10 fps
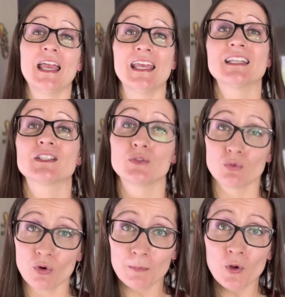It's
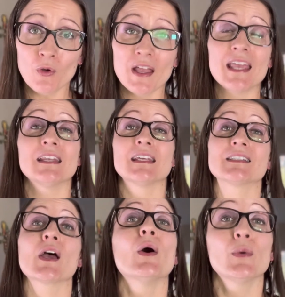normal and it's
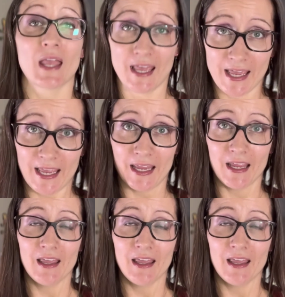okay.